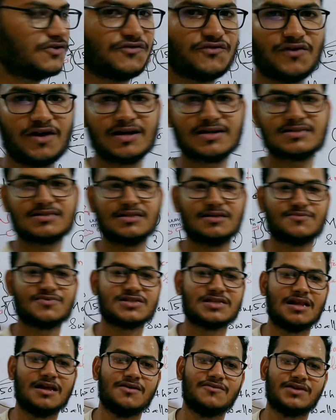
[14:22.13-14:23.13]
function of
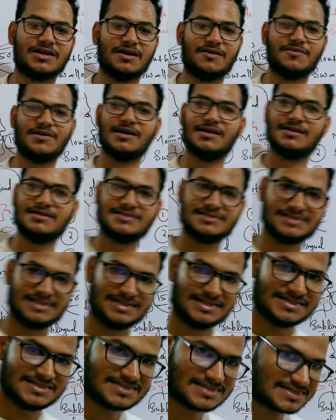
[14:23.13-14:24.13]
salivary amylase,
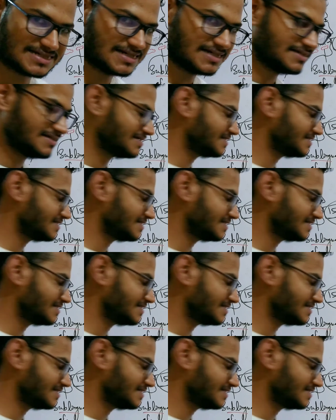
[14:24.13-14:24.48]
it